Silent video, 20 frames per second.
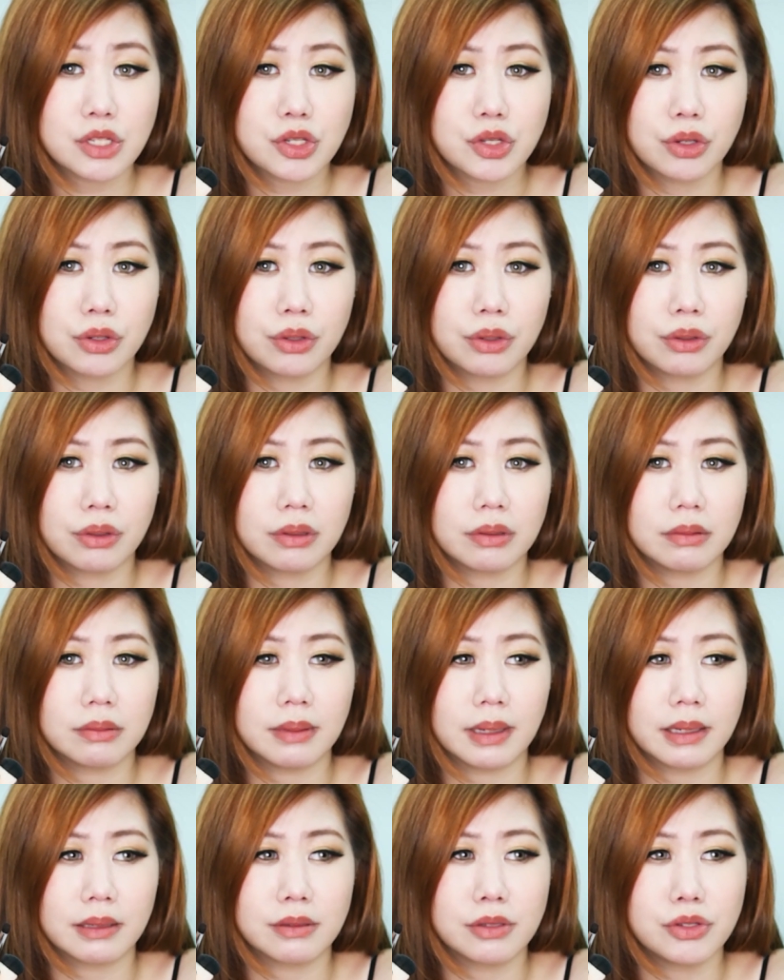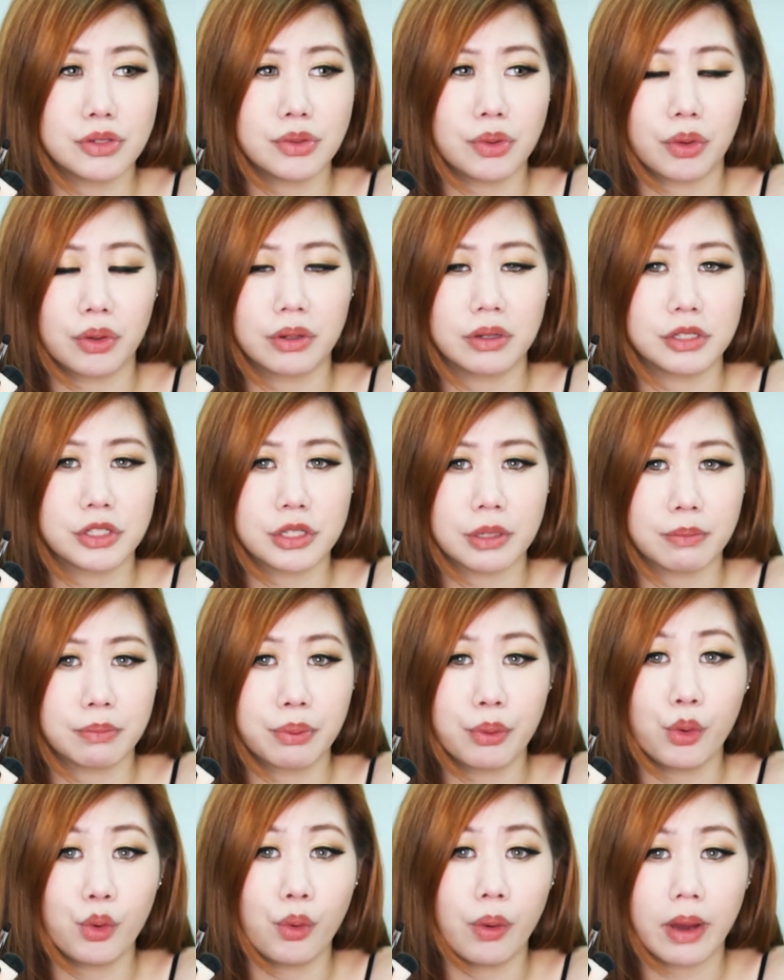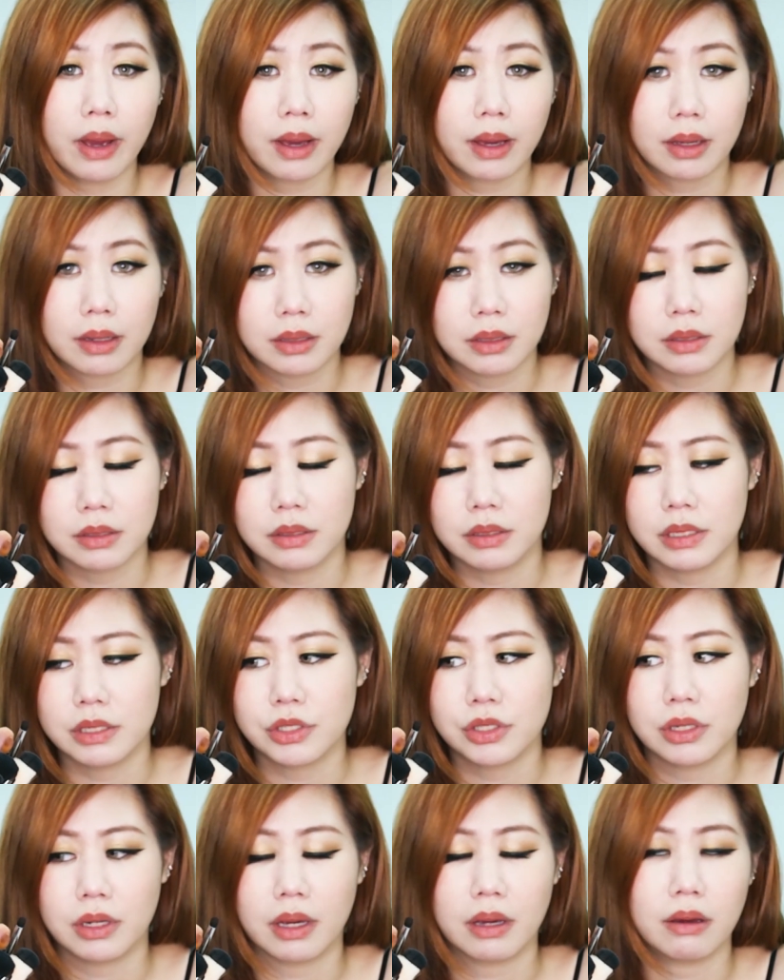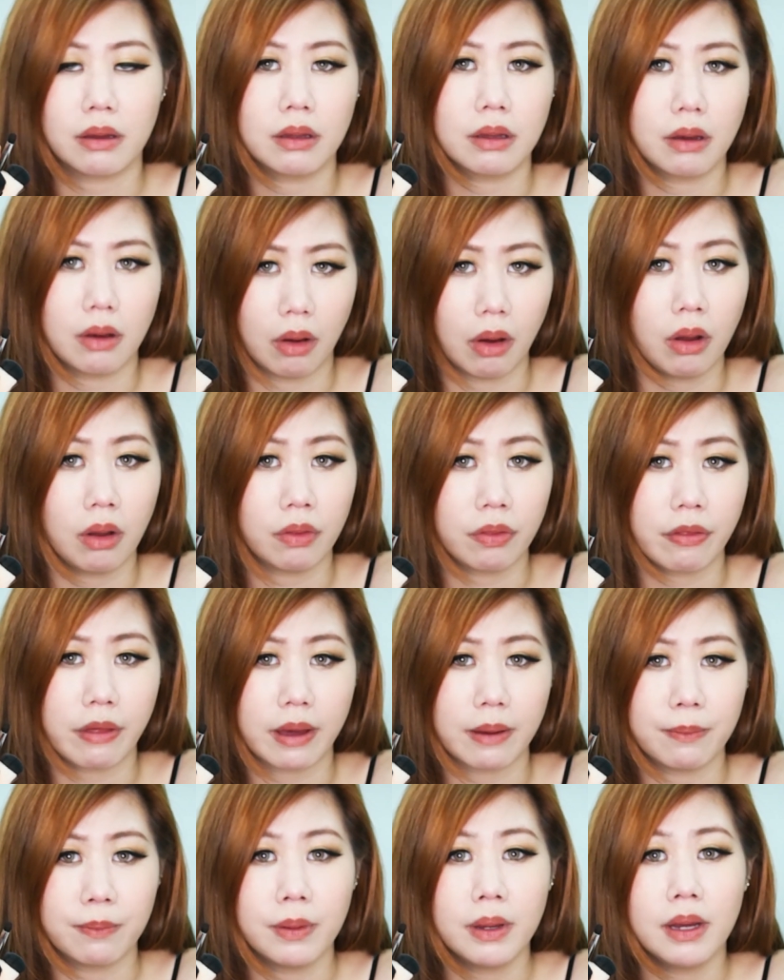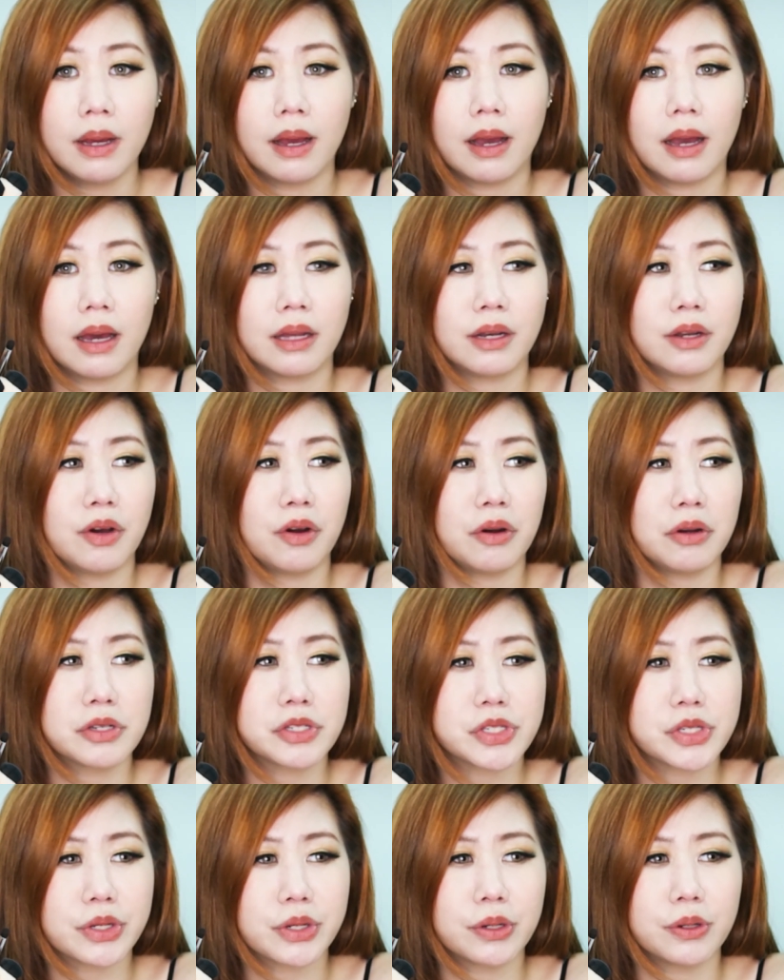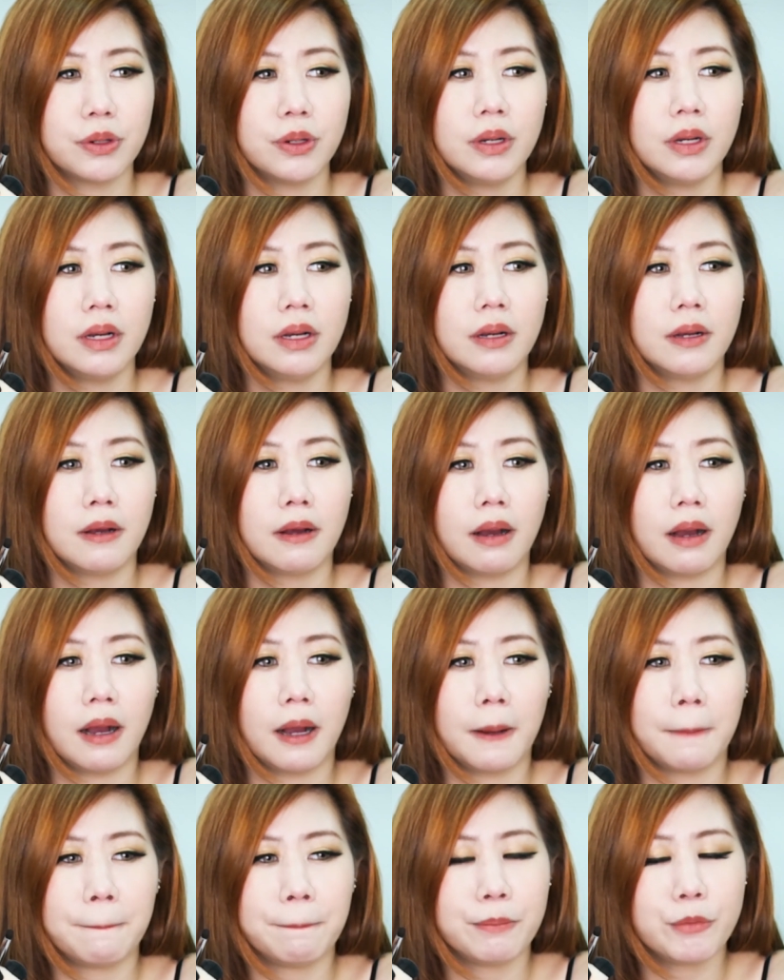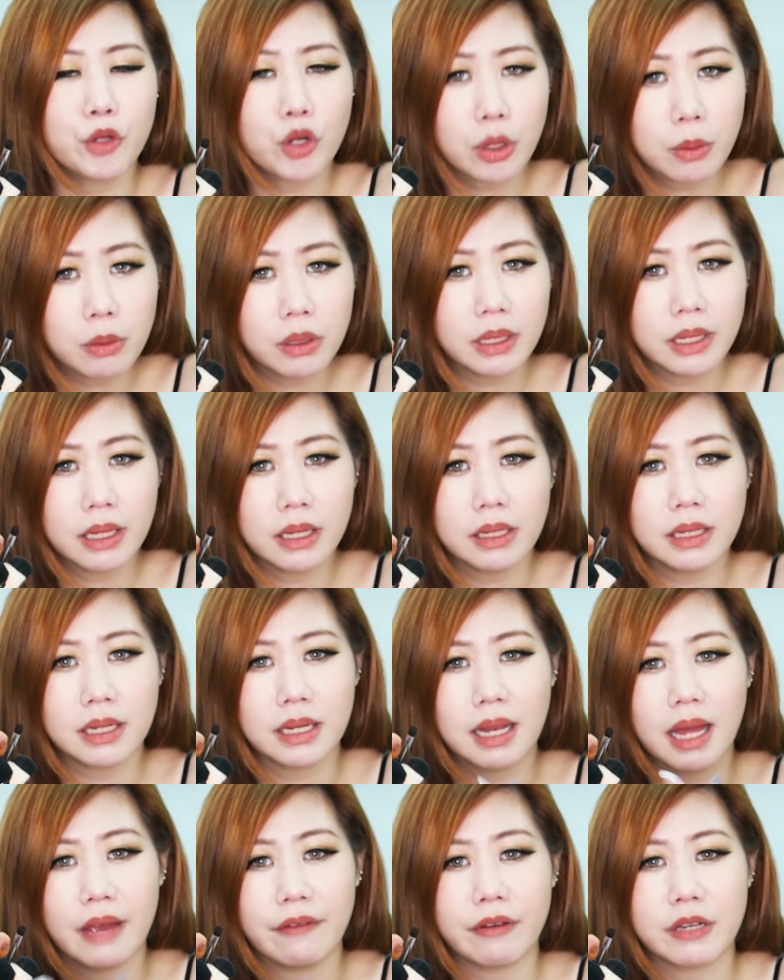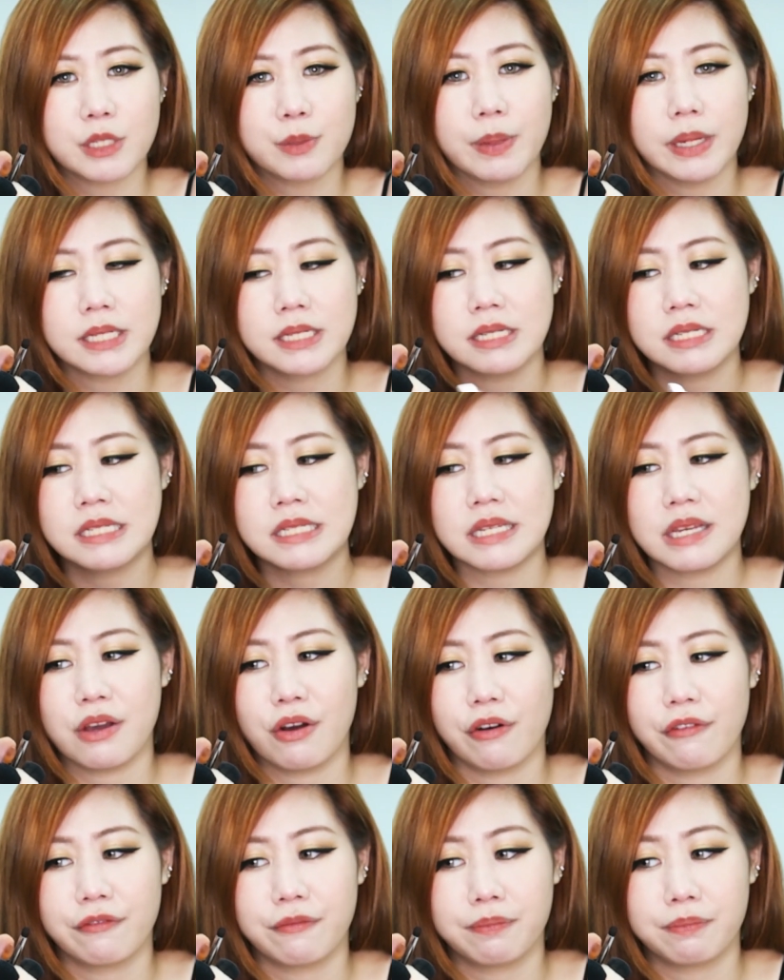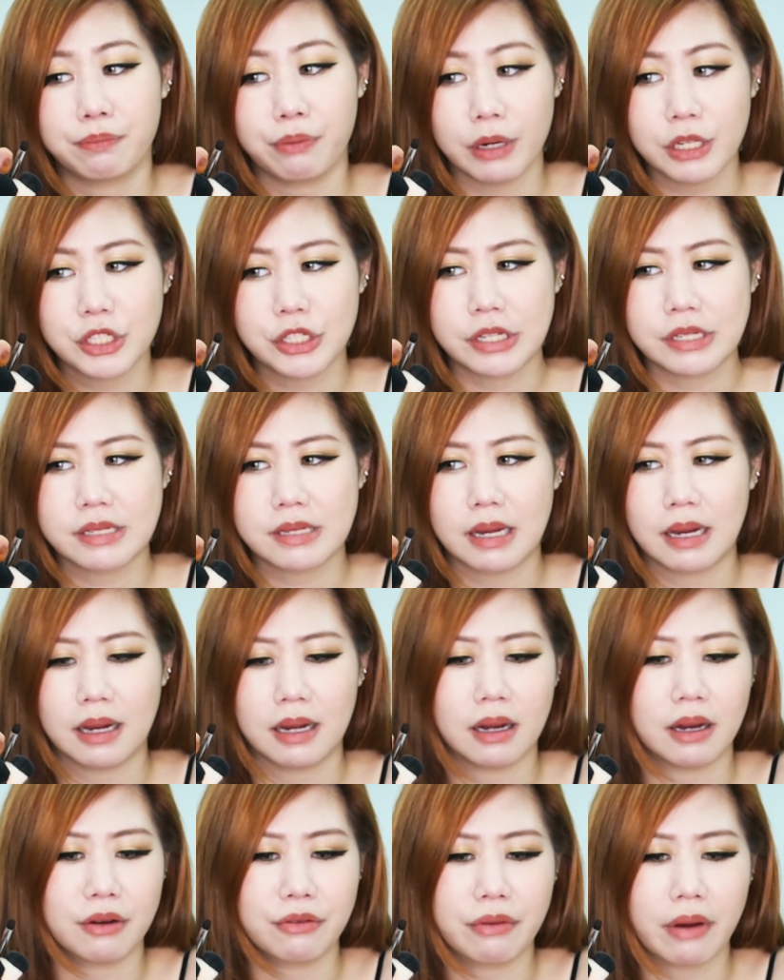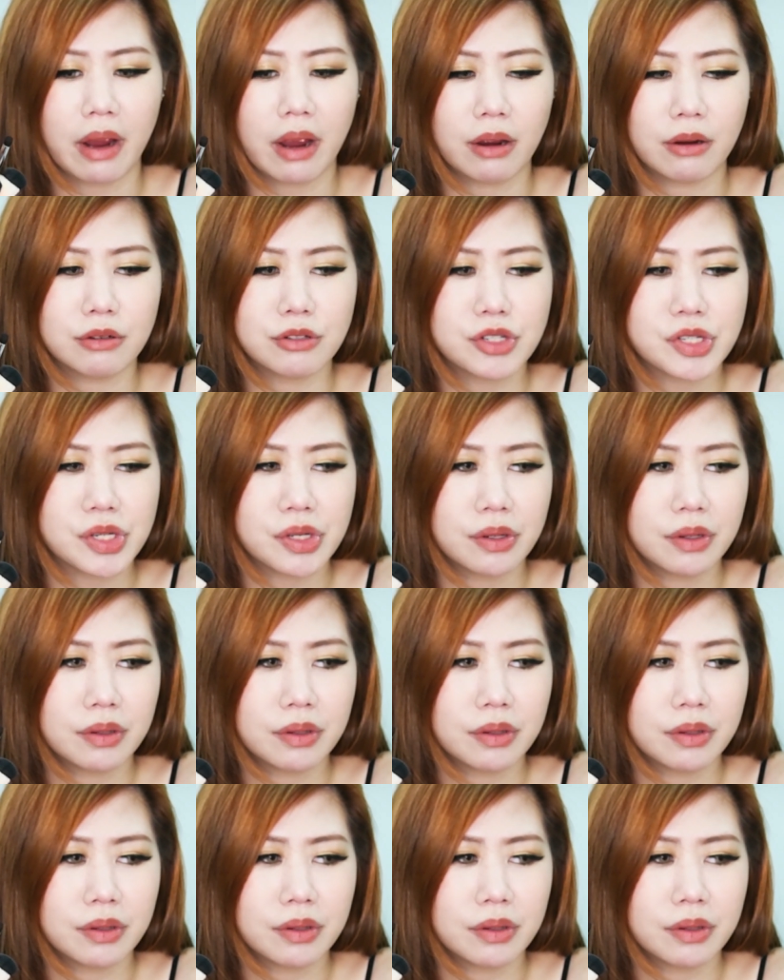to like do all the shampooing and conditioning on them. And also normally the life expectancy of brushes are around,